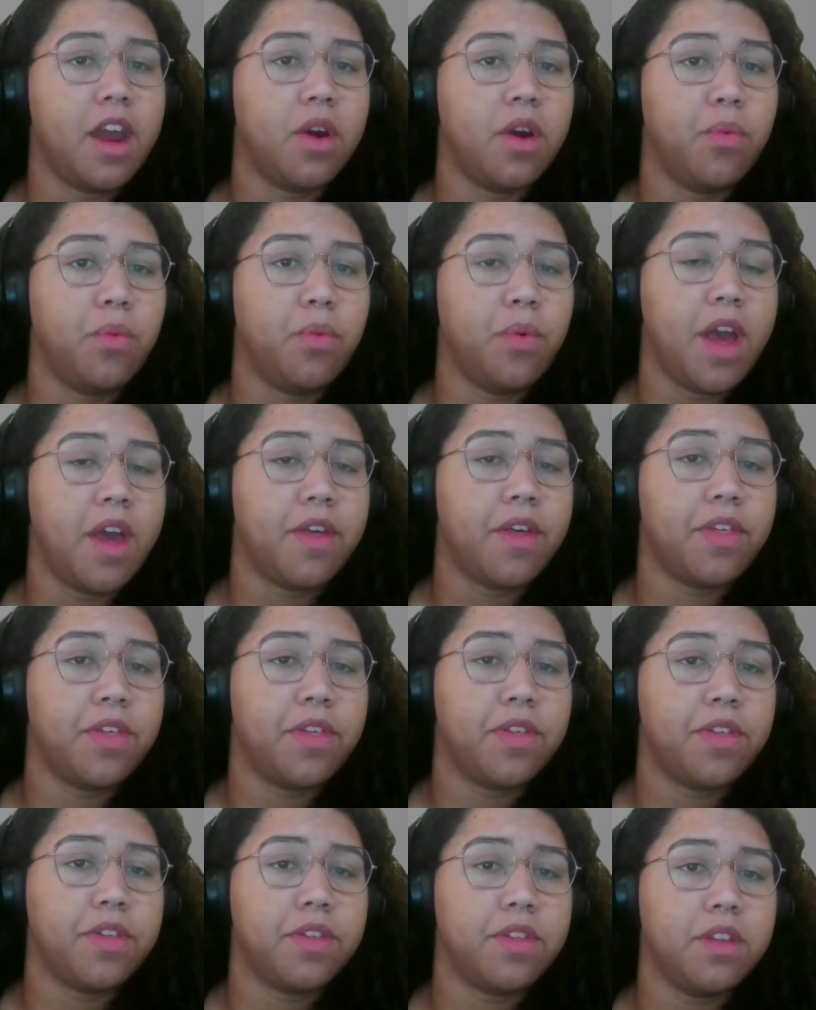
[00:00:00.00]
there with
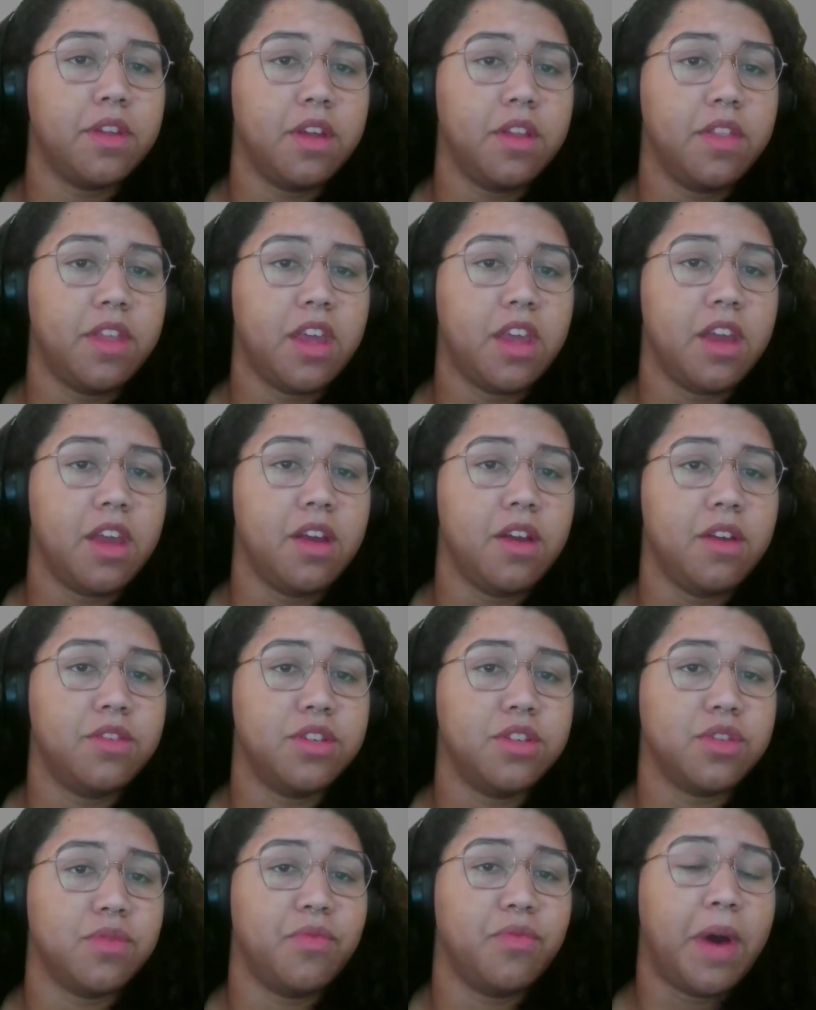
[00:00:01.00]
the
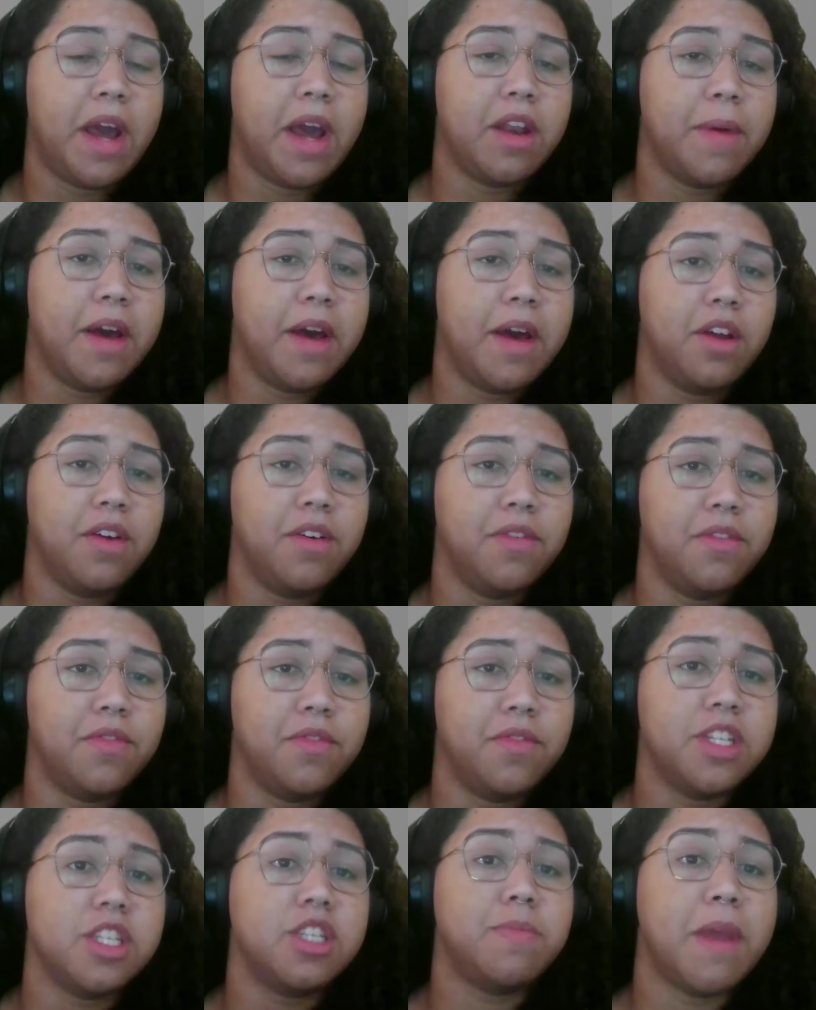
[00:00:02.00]
just wide amount
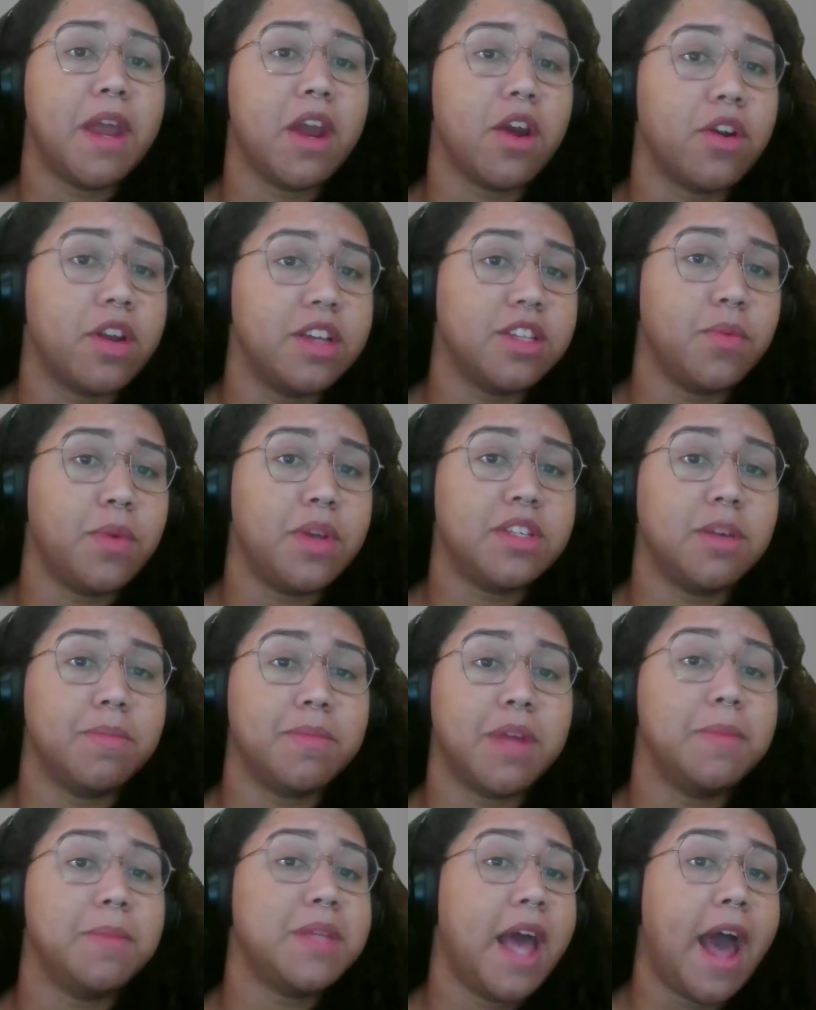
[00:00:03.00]
of disparities that we
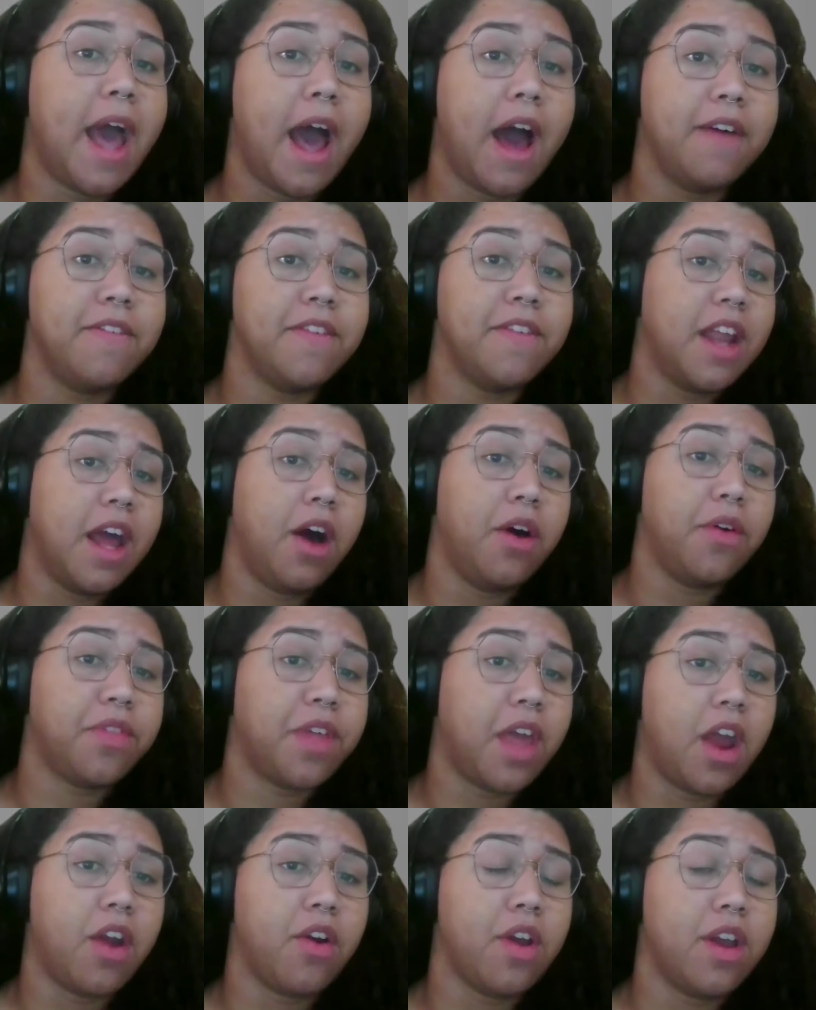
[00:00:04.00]
sometimes have in
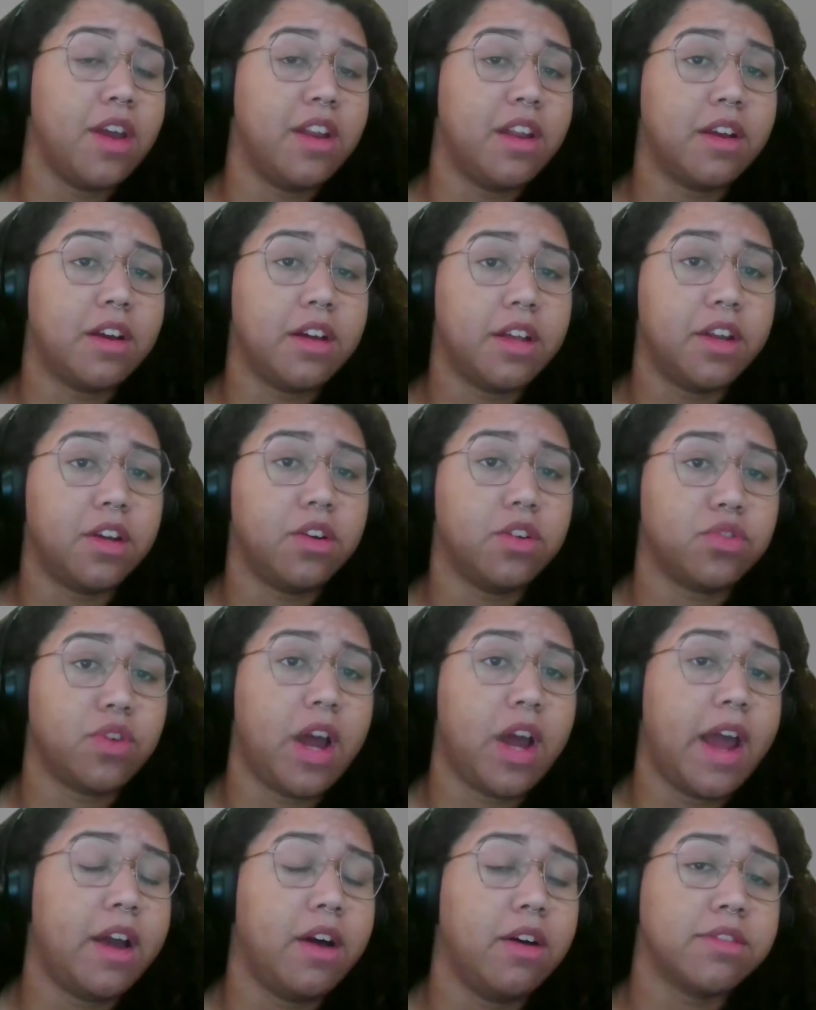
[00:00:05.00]
healthcare and in clinical
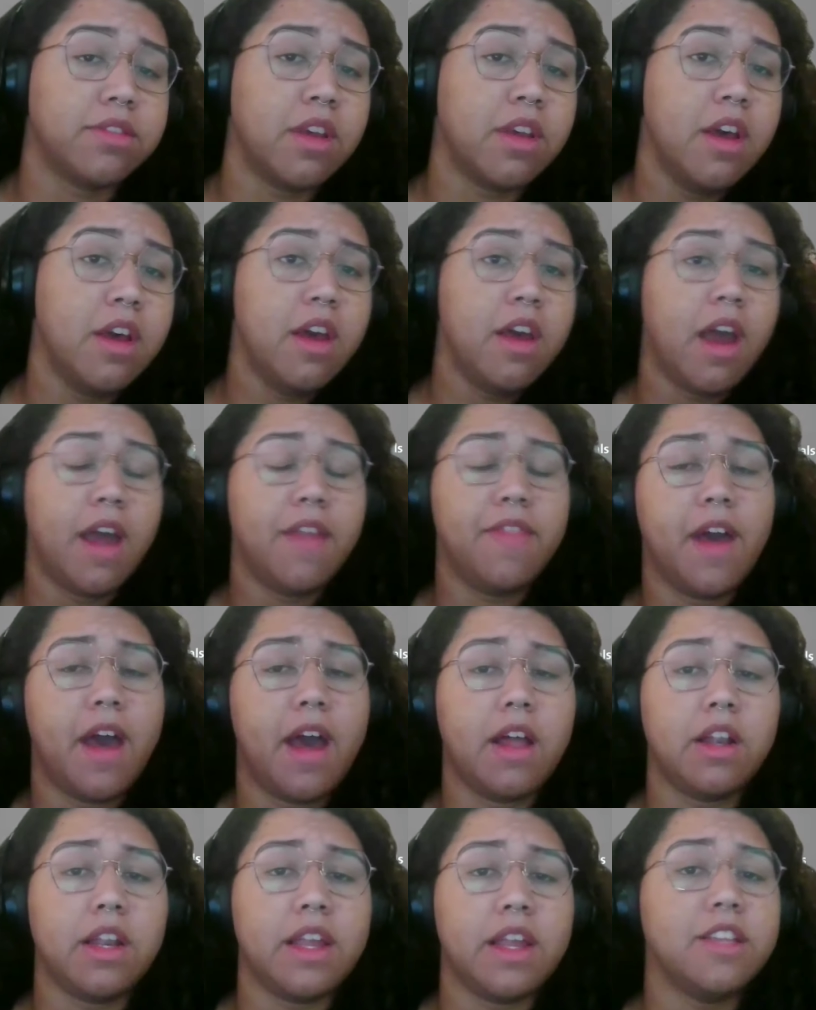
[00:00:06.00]
trials. And
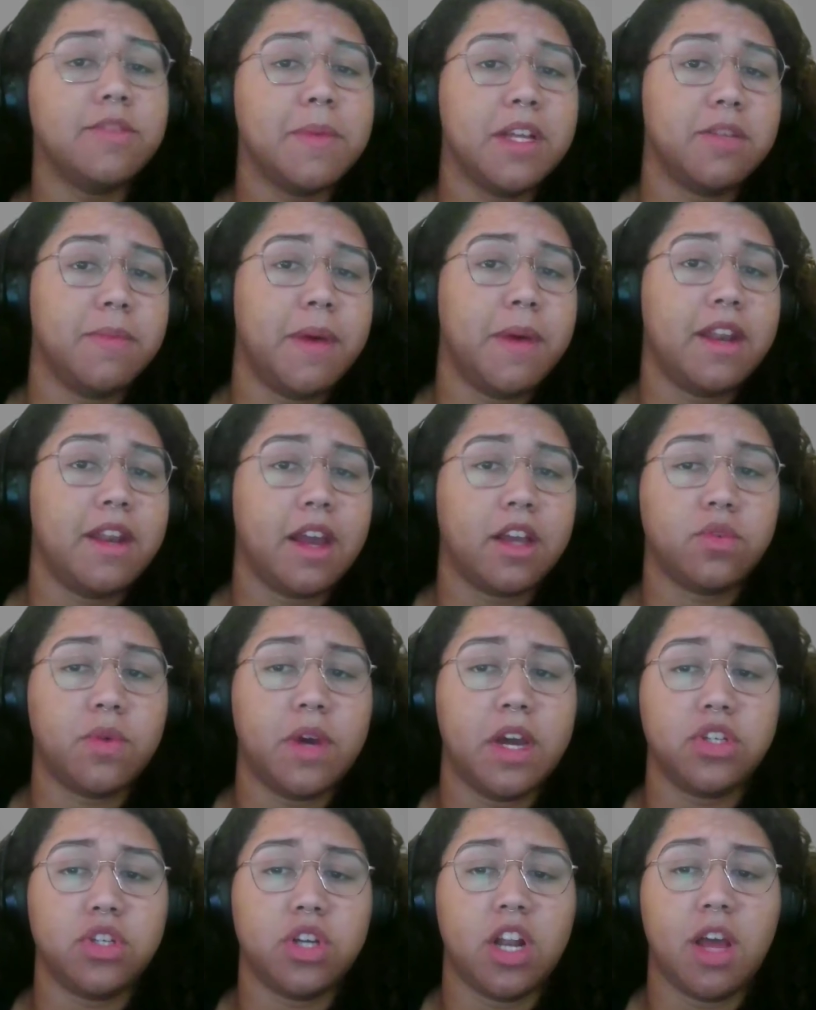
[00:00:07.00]
that leads me into my next
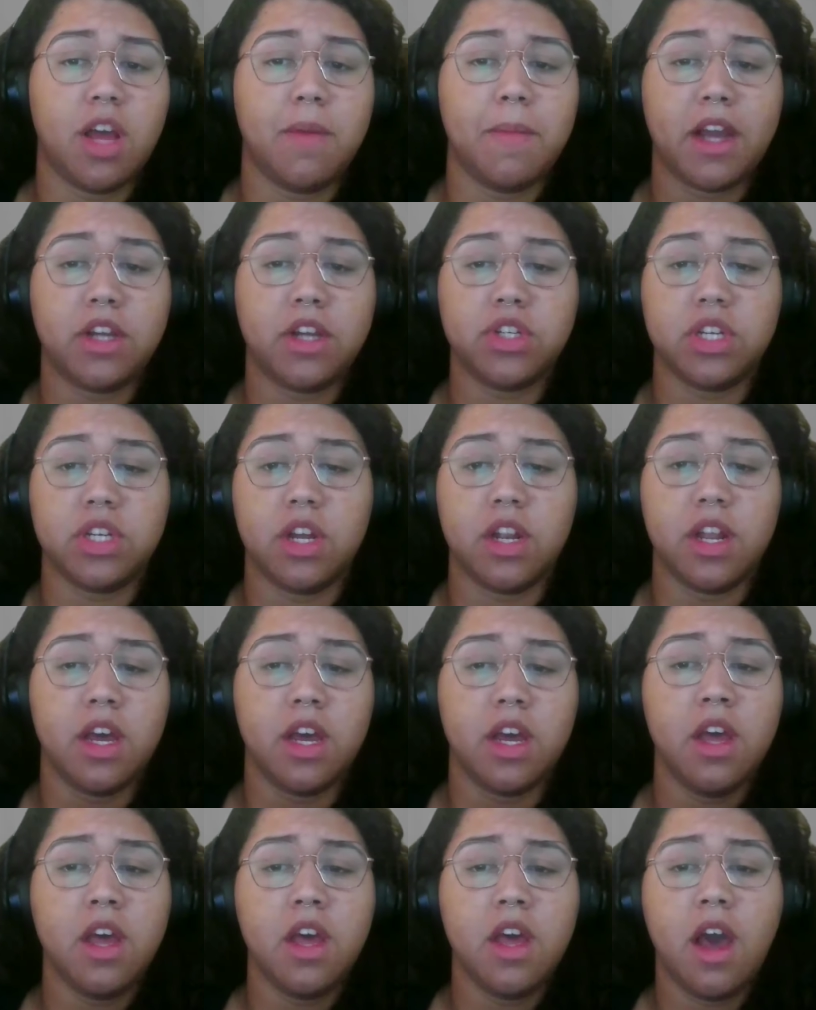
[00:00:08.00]
question. I'm actually going
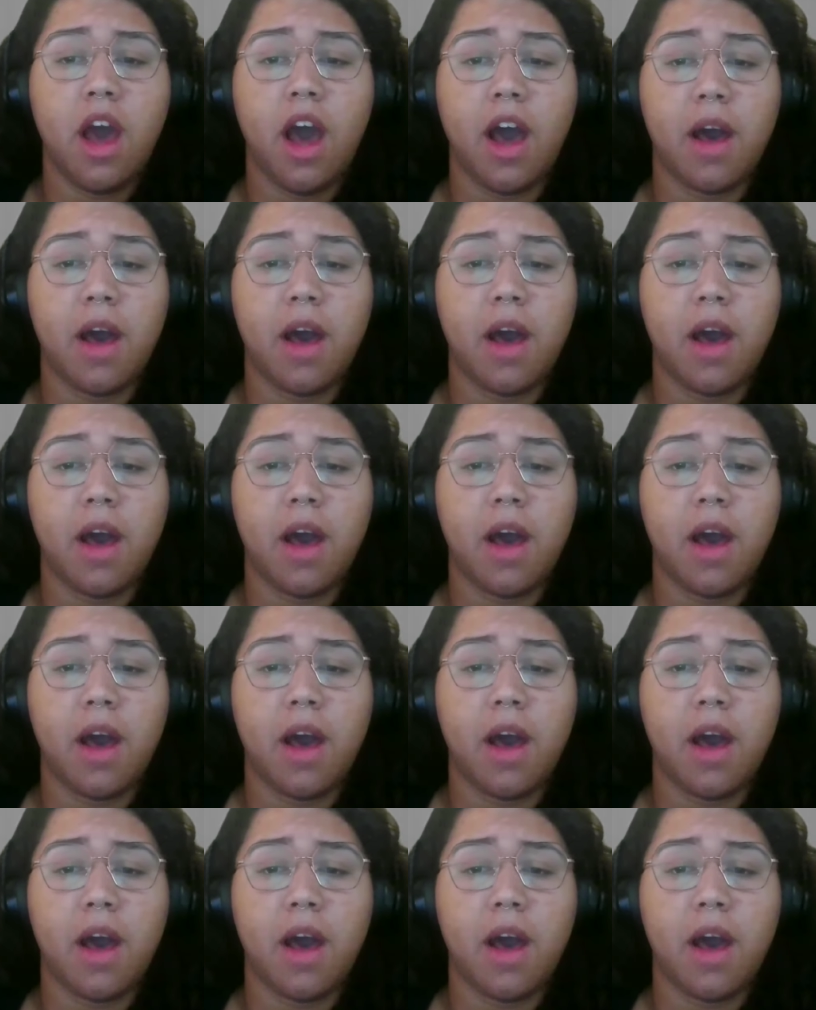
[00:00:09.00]
to